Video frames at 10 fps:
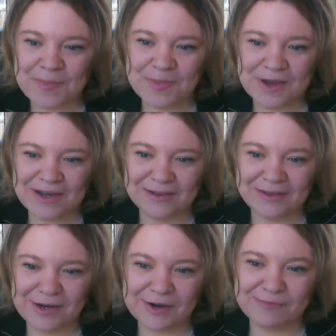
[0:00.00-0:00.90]
that
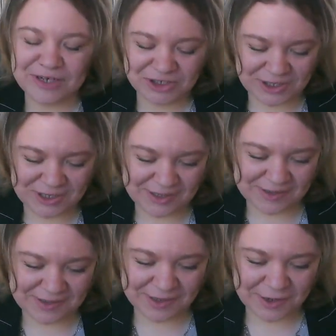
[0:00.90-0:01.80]
their mission
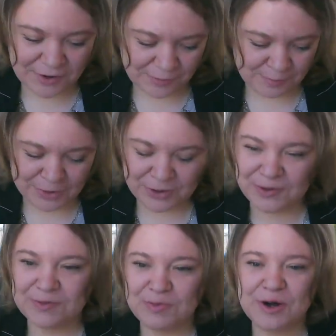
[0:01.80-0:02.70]
is to go
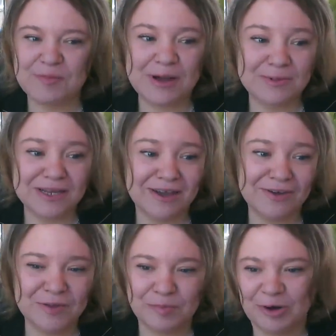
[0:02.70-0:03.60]
build more public
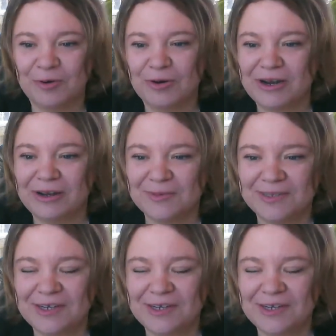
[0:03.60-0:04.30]
health programs.